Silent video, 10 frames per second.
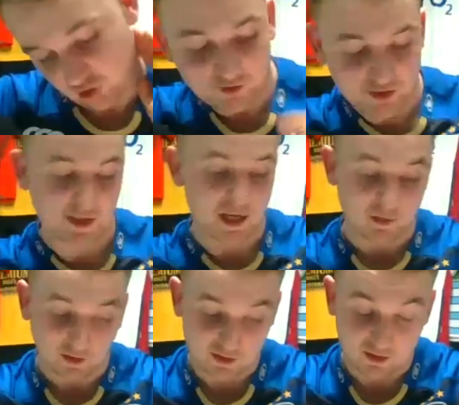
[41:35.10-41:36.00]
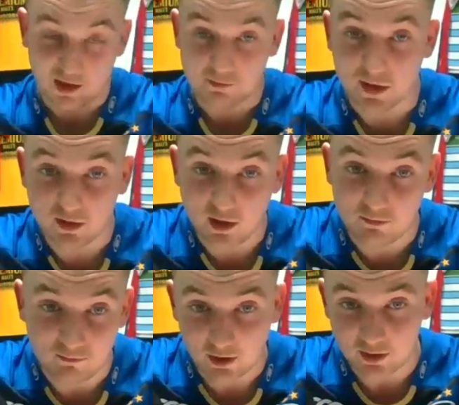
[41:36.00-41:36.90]
for the sake of excitement,
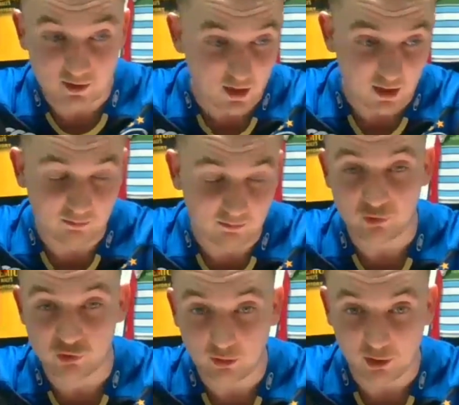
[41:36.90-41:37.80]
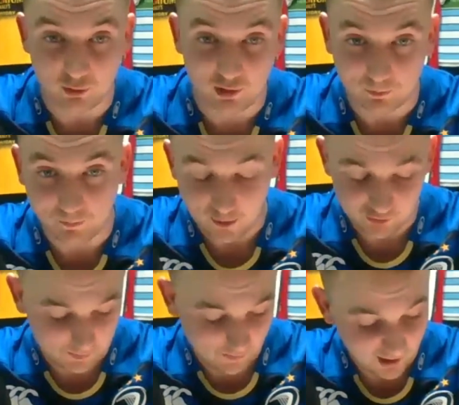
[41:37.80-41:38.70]
I'm gonna say Drua do a little
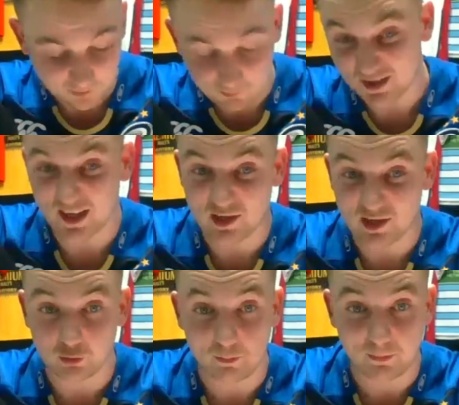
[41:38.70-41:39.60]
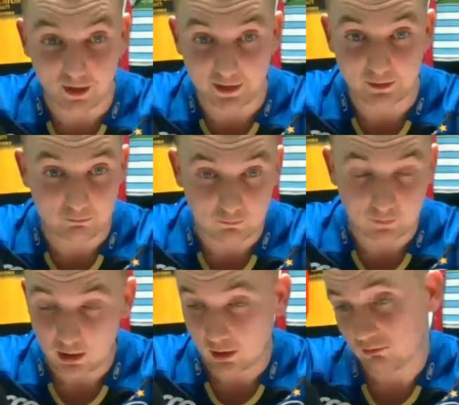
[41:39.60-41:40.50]
bounce back. I'm gonna say Drua by
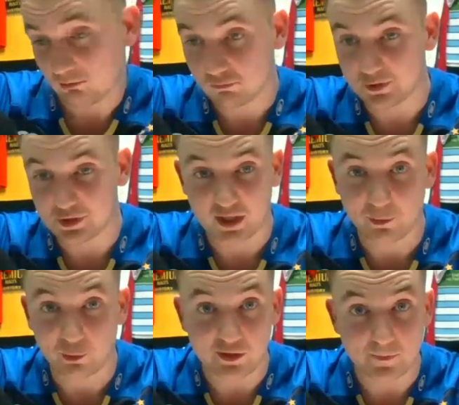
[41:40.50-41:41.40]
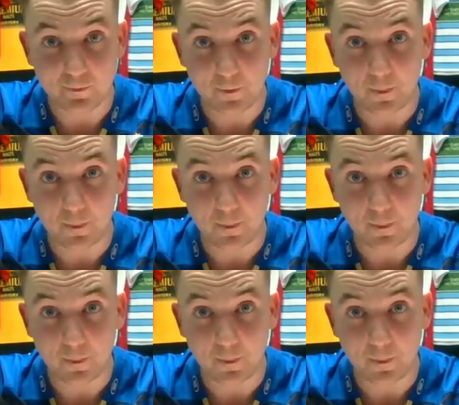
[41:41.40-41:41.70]
6 points.